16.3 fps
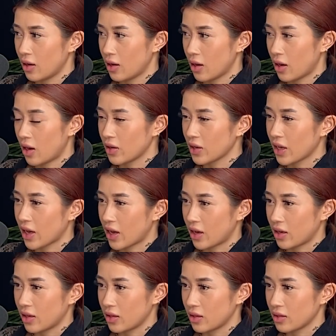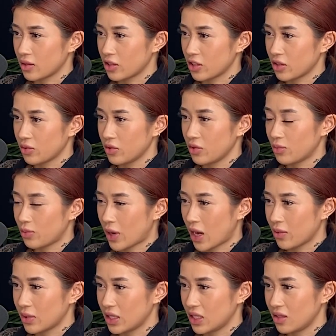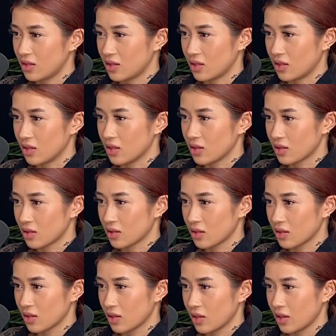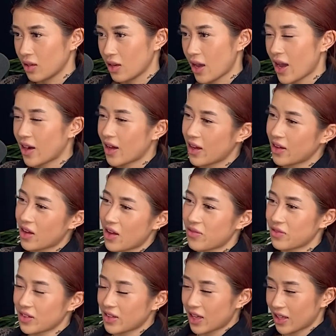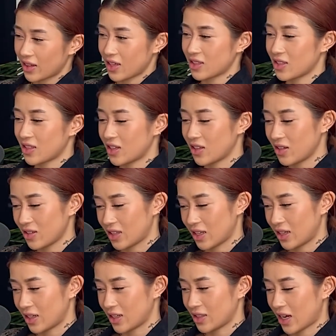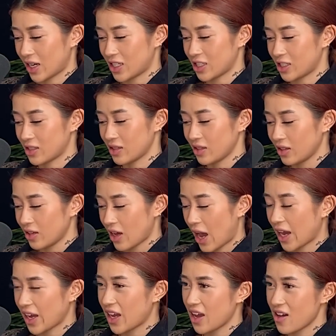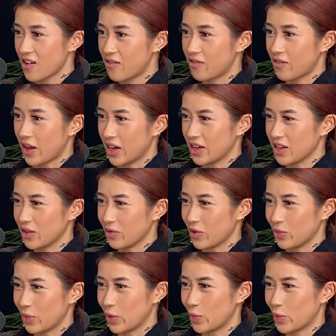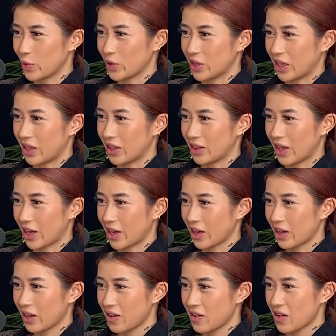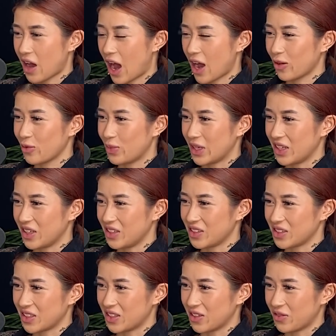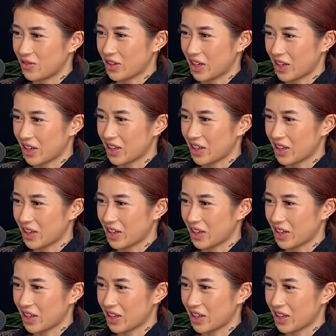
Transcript: oh yeah, you're probably easy. And I feel like that's another thing, because I get offended when people think like I would be easy to fuck.